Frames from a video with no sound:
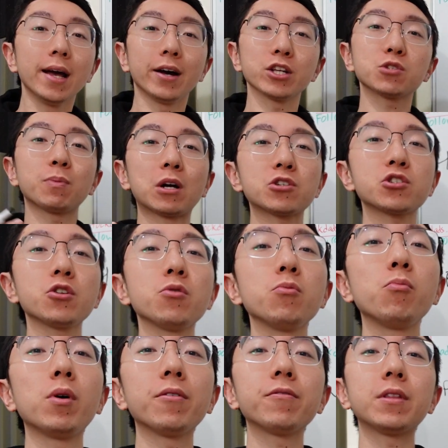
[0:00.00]
especially
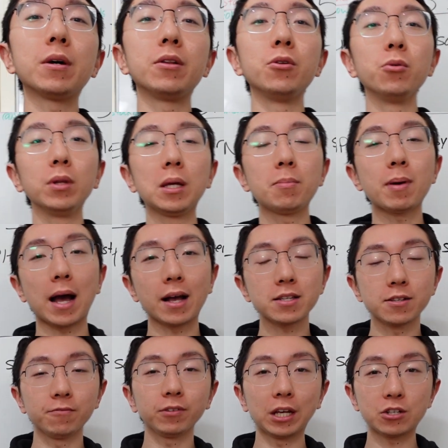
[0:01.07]
with the newly passed
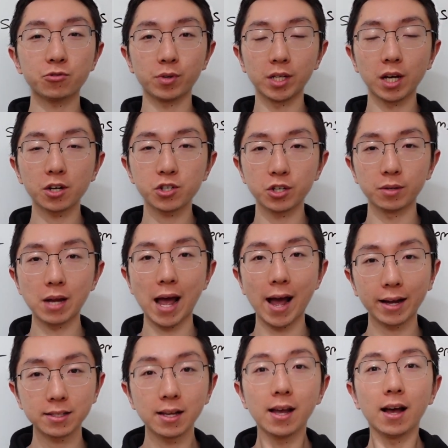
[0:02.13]
Inflation Reduction
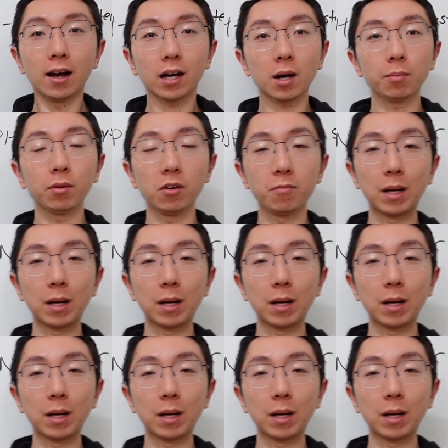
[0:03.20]
Act a couple of